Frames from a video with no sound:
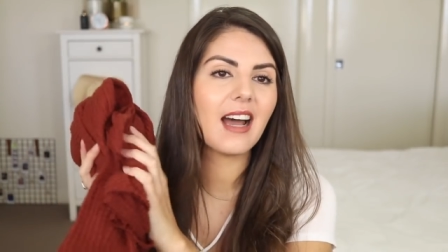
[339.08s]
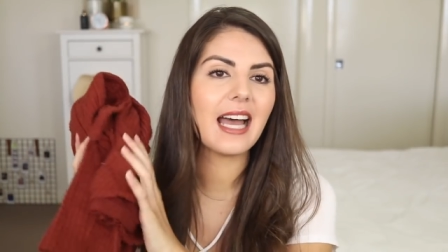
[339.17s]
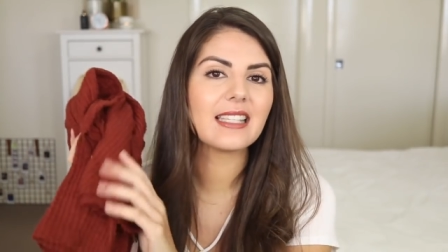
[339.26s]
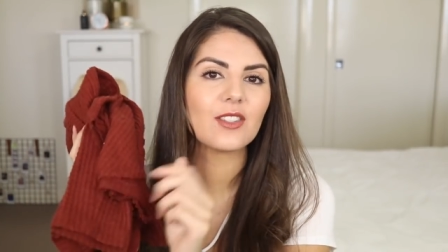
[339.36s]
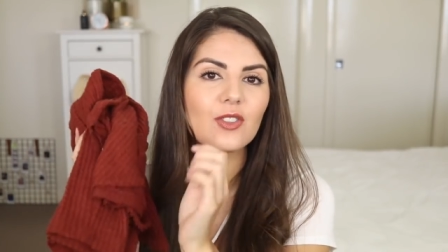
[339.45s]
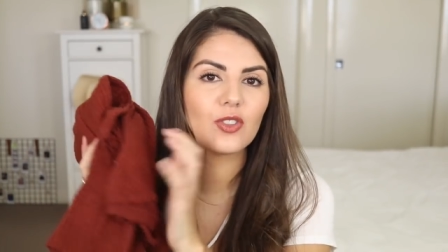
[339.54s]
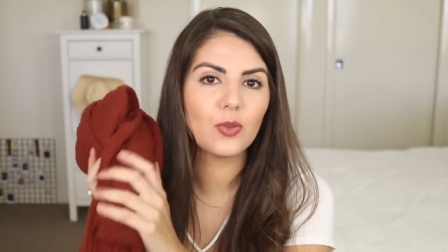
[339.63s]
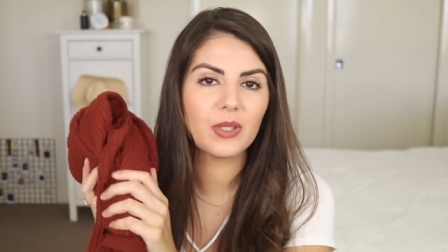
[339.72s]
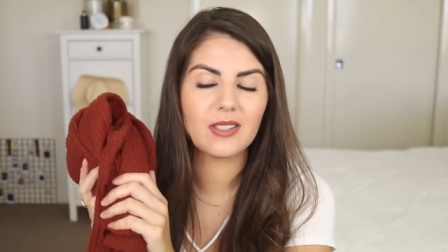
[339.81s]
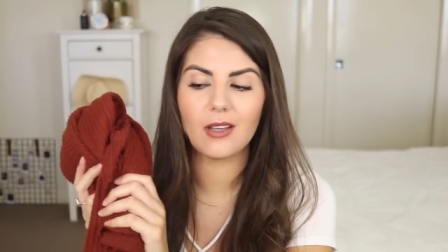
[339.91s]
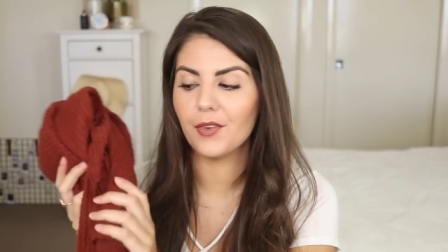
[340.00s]
nice,
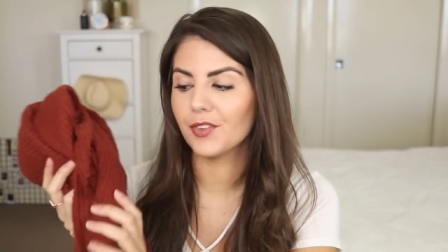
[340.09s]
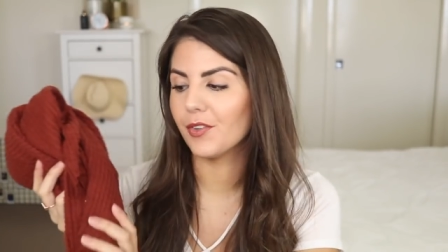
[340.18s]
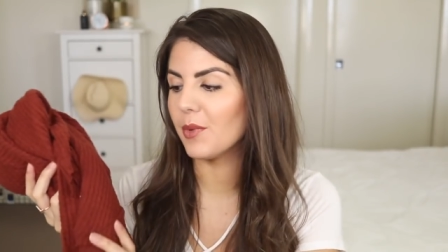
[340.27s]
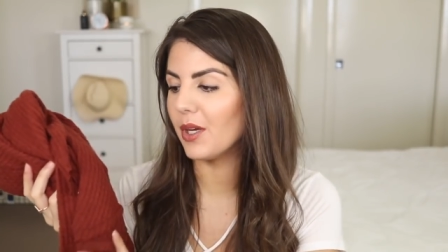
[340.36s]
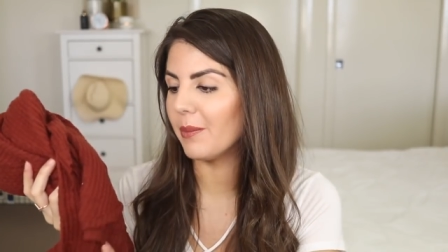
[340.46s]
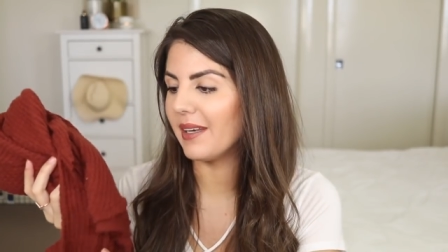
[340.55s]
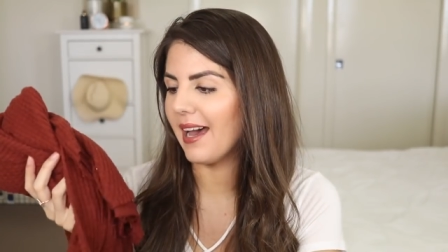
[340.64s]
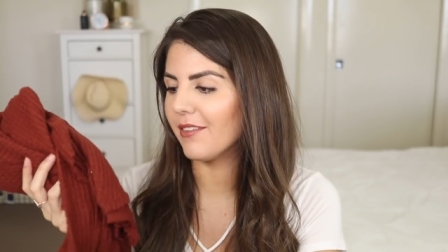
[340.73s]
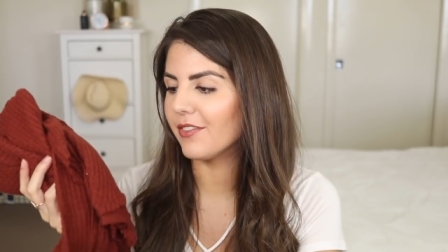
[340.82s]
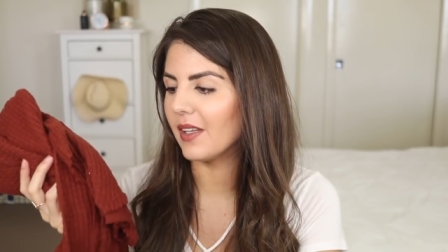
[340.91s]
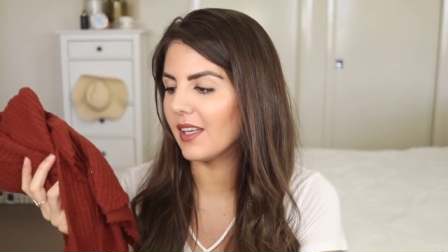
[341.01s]
super soft from Urban
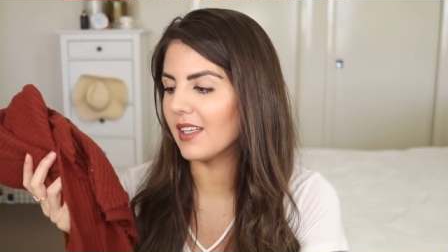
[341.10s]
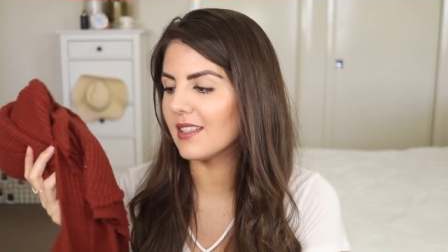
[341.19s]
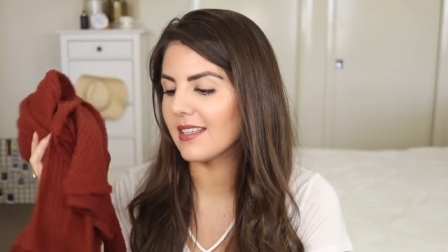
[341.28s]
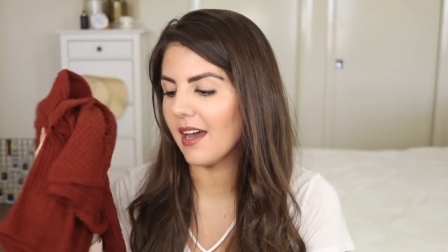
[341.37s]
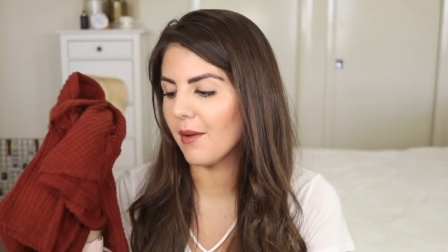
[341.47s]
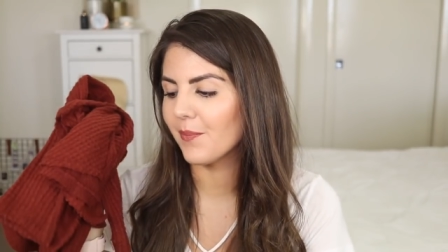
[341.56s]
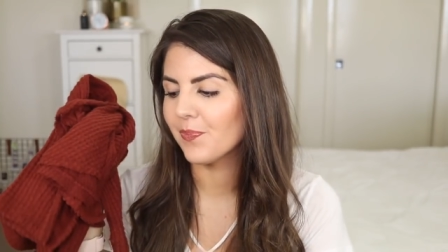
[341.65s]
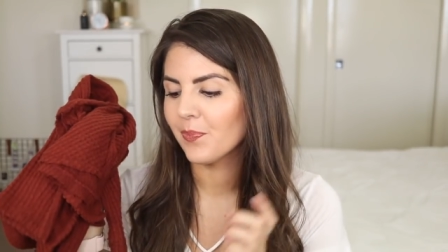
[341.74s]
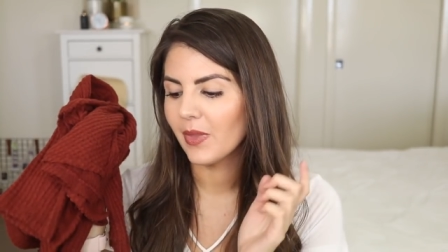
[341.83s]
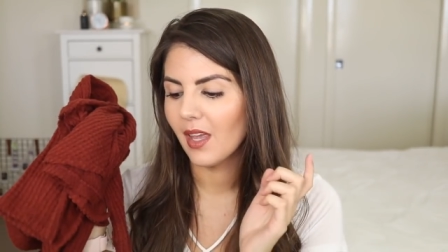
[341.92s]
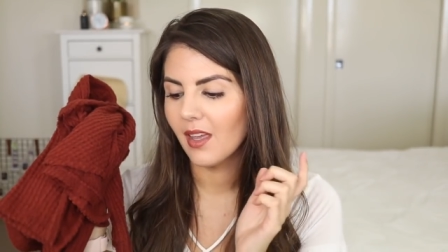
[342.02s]
Outfitters.
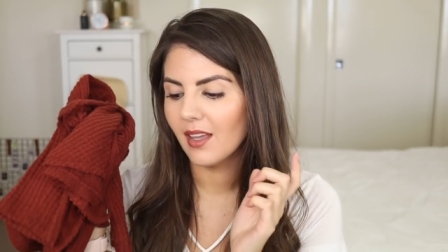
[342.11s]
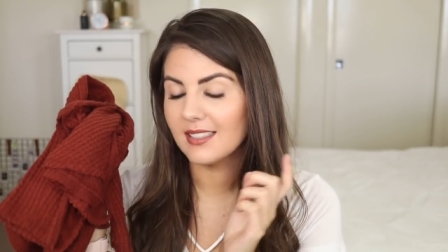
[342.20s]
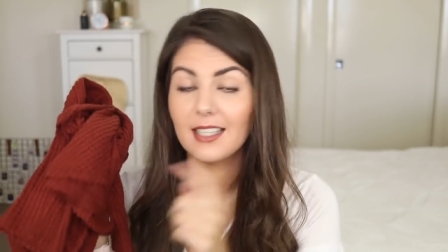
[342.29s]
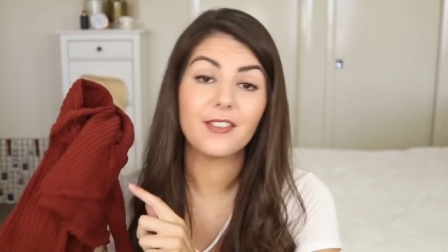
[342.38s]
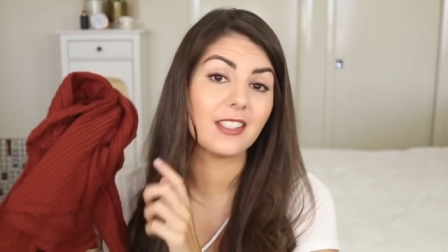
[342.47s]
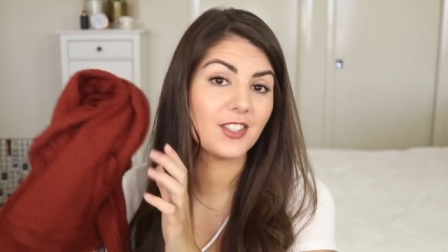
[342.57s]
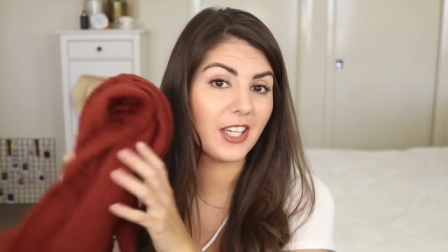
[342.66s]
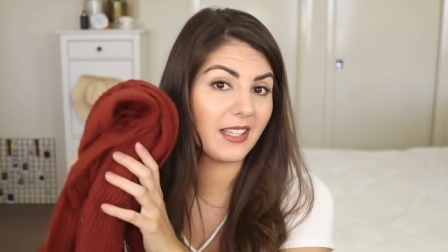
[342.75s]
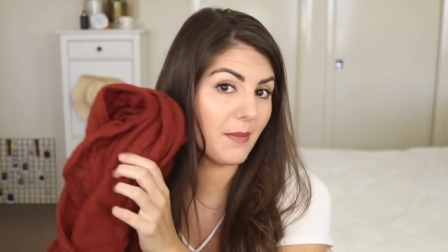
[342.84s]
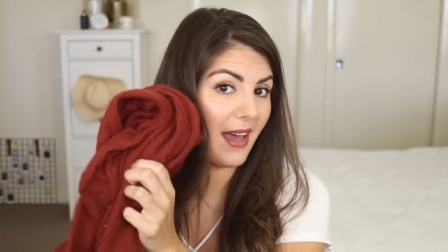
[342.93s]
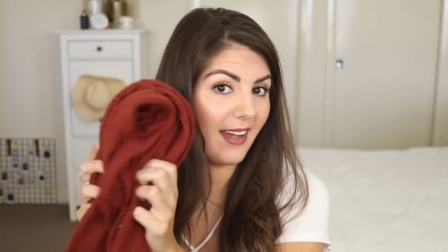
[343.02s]
Definitely
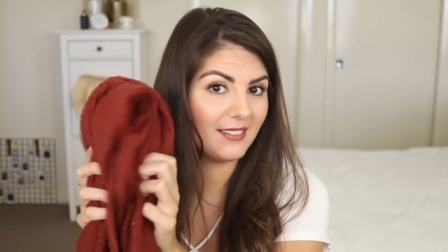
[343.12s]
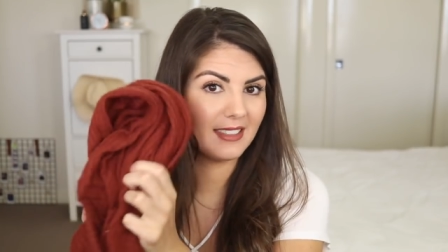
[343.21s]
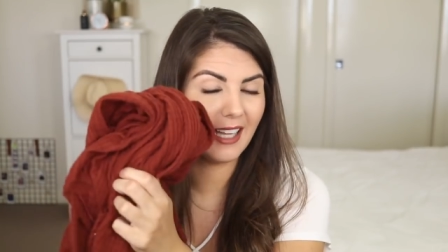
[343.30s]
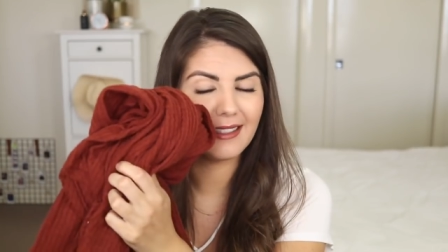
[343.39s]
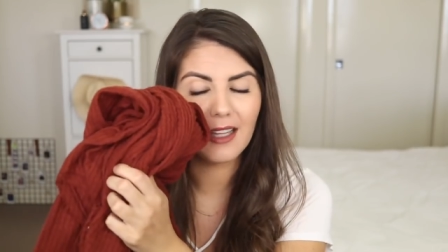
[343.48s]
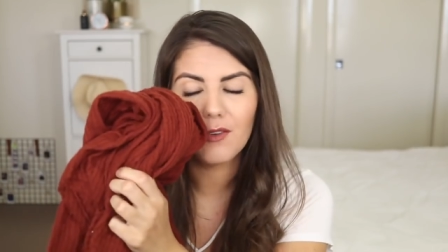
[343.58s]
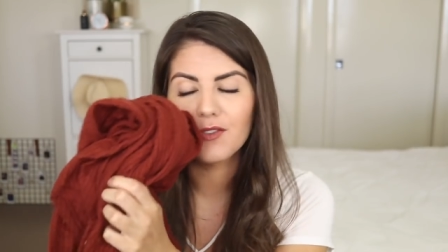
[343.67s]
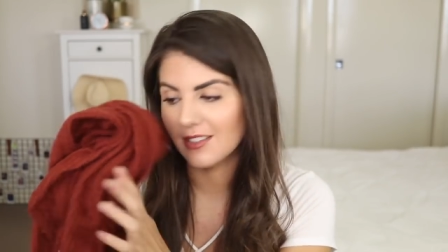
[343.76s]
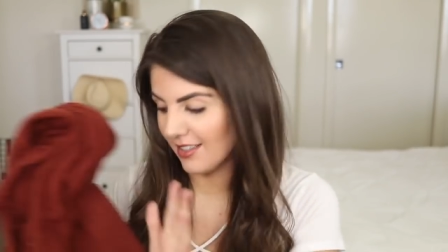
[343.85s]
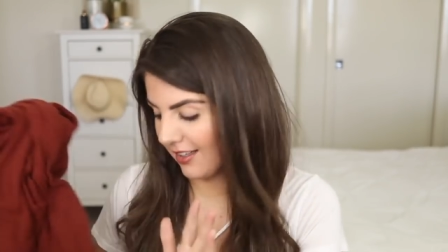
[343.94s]
check them out. I love this